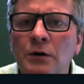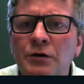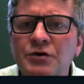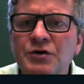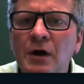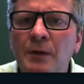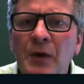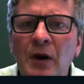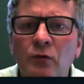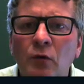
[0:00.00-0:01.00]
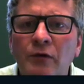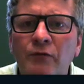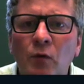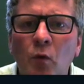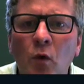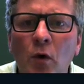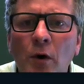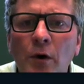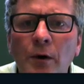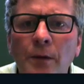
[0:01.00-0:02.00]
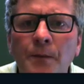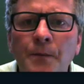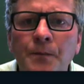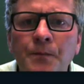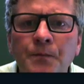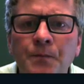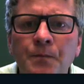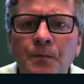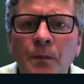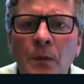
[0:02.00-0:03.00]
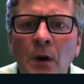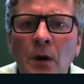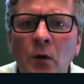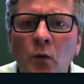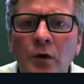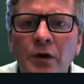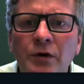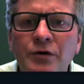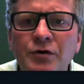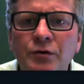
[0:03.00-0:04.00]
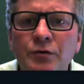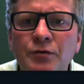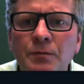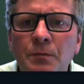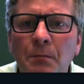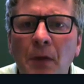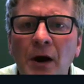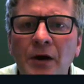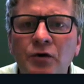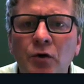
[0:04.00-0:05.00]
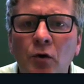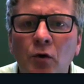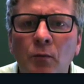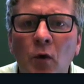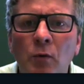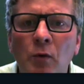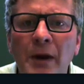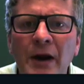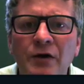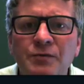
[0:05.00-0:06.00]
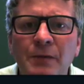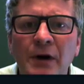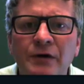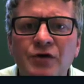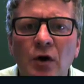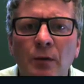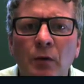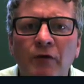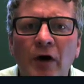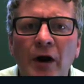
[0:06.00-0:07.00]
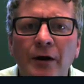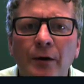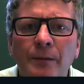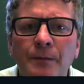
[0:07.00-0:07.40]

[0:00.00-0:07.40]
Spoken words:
To set up Android for work, we need to bind Google Mobile Management as our provider.